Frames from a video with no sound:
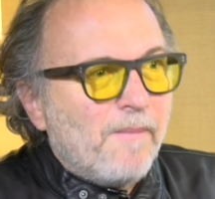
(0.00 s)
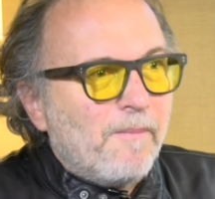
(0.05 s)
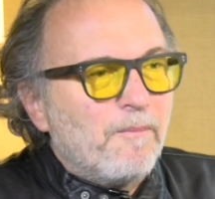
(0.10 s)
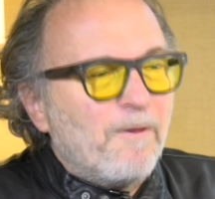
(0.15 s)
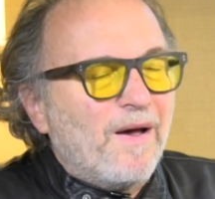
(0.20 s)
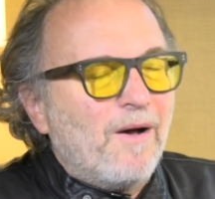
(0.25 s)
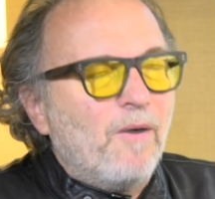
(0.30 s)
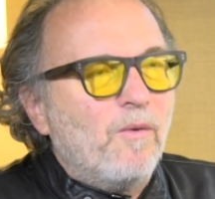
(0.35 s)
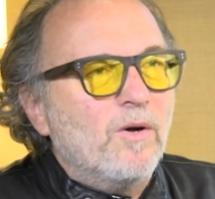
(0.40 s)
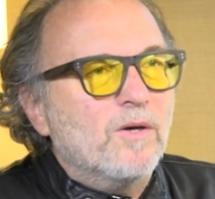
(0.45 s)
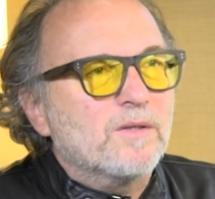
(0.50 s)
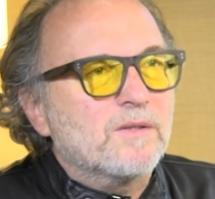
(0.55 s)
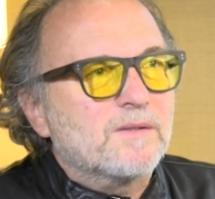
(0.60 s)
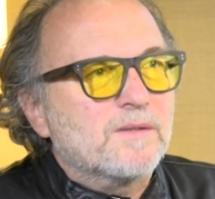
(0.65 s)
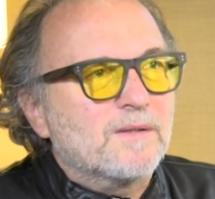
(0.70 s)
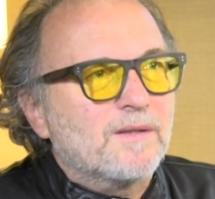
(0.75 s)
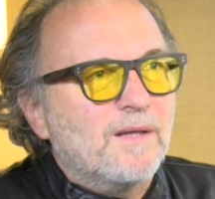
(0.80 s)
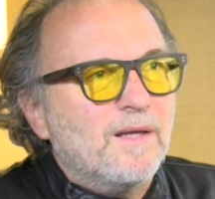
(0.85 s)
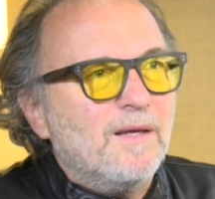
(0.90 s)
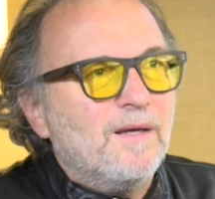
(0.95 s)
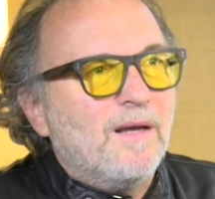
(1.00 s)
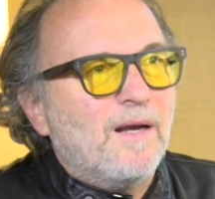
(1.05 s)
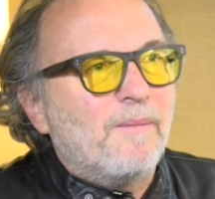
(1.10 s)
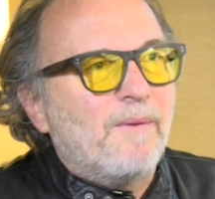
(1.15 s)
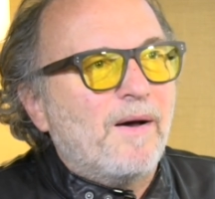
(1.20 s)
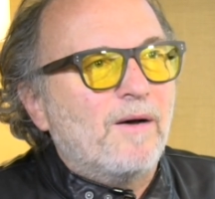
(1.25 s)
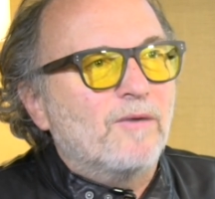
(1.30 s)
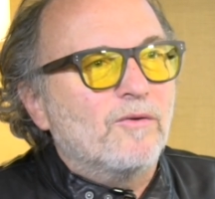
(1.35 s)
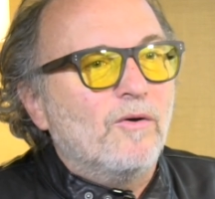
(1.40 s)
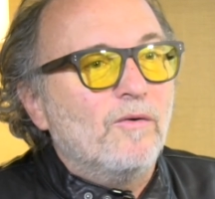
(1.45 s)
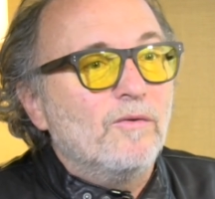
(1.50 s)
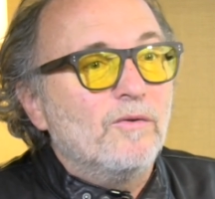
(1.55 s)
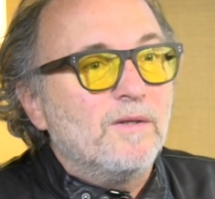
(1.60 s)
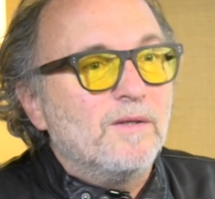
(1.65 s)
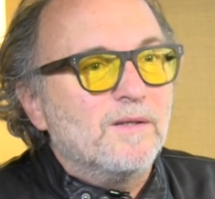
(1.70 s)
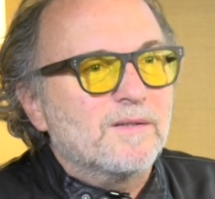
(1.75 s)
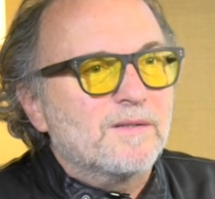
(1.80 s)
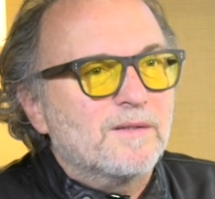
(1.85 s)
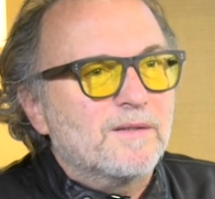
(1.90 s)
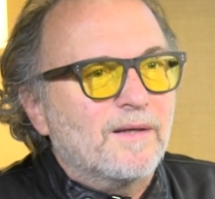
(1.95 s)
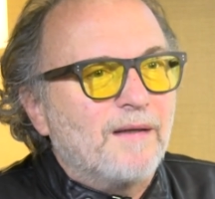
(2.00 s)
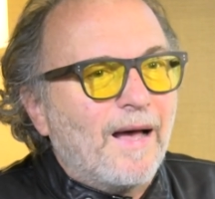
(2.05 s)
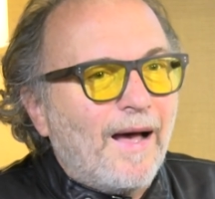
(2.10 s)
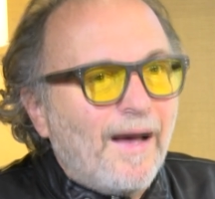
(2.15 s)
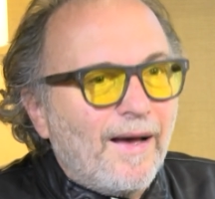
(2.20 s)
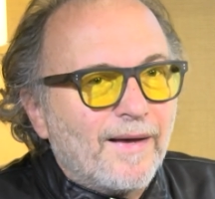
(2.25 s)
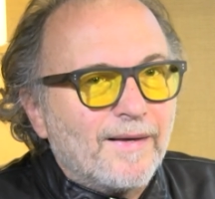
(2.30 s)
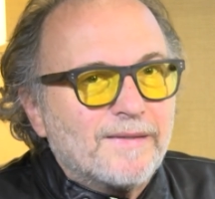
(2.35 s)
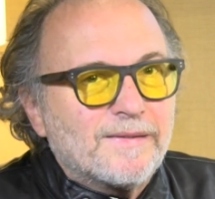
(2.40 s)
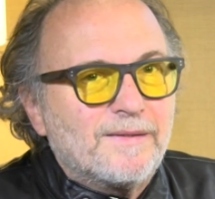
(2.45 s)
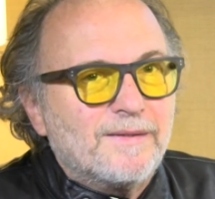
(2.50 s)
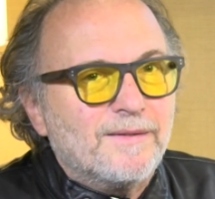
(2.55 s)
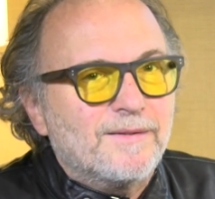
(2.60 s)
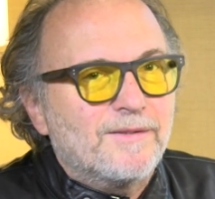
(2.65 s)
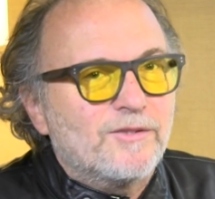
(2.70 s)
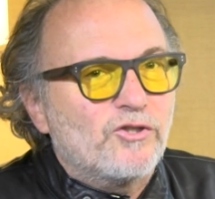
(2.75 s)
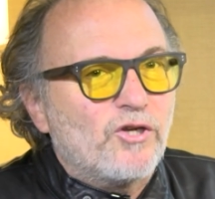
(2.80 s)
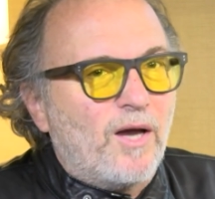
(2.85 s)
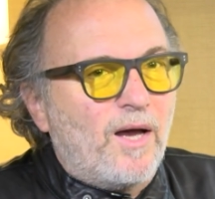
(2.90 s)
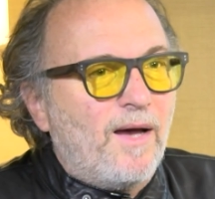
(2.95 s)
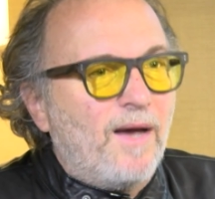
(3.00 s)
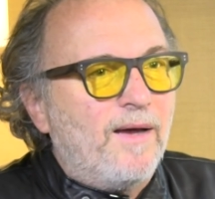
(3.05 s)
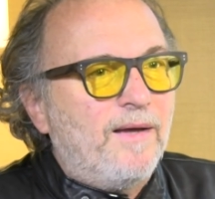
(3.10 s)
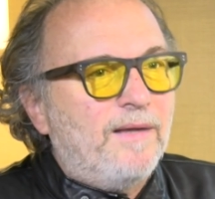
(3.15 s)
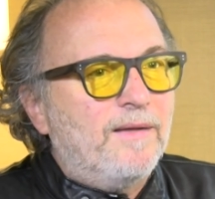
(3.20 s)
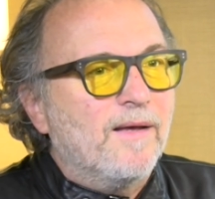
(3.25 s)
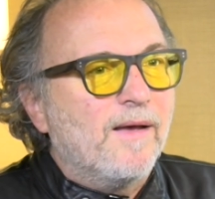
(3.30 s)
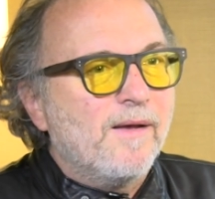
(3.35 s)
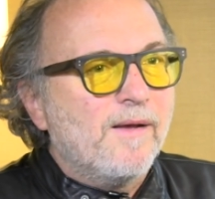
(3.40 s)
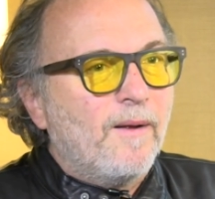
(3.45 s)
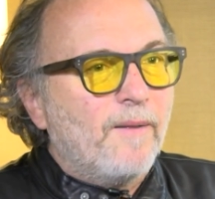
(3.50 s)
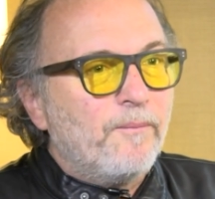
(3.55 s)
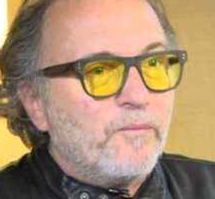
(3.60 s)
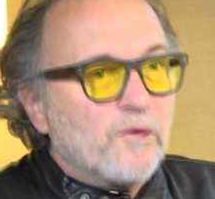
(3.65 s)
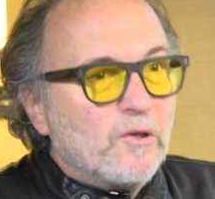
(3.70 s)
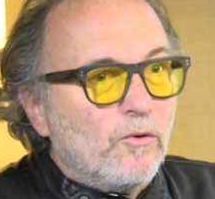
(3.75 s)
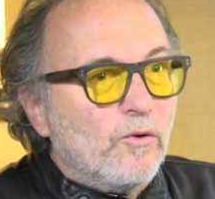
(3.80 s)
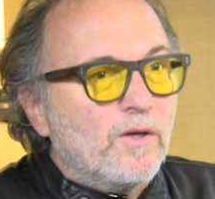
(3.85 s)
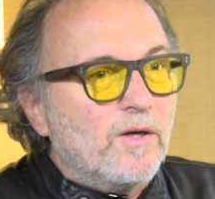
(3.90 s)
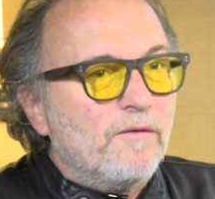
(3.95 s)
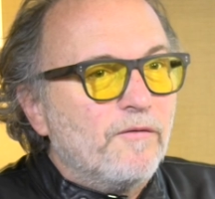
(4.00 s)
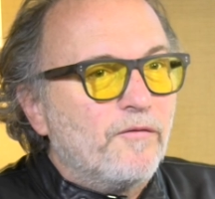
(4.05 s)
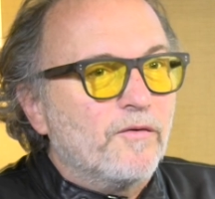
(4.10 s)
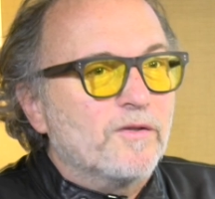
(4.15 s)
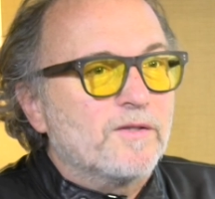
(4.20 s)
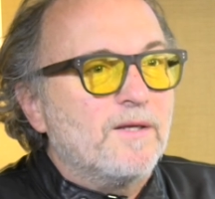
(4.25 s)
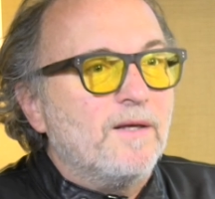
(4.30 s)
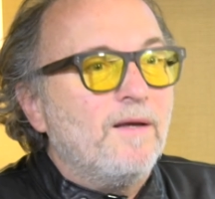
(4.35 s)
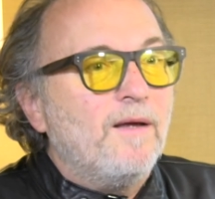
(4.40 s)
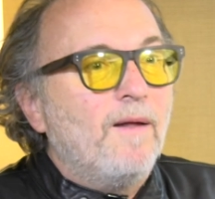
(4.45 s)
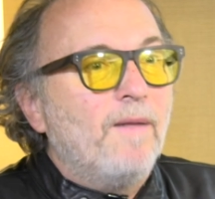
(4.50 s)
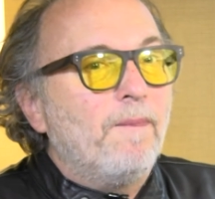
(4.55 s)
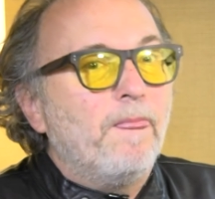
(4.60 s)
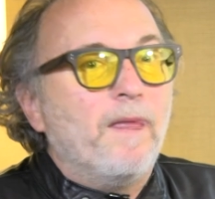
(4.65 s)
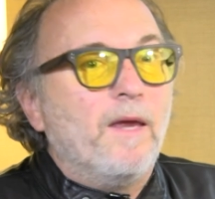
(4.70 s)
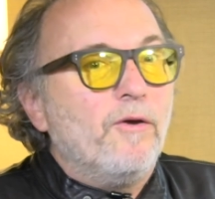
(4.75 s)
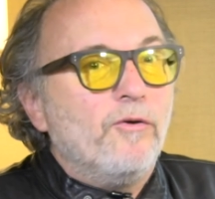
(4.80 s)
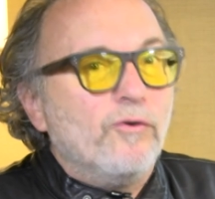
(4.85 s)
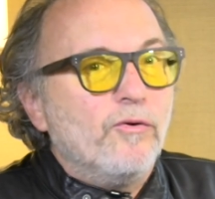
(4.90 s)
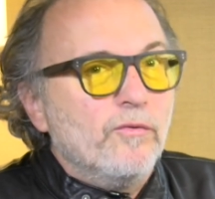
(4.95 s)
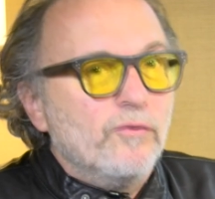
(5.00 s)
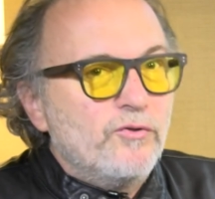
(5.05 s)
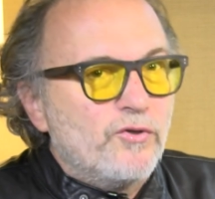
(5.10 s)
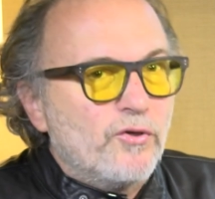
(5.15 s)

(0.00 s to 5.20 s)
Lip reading: but I was thinking about all these guys, this child, looking for, see, the new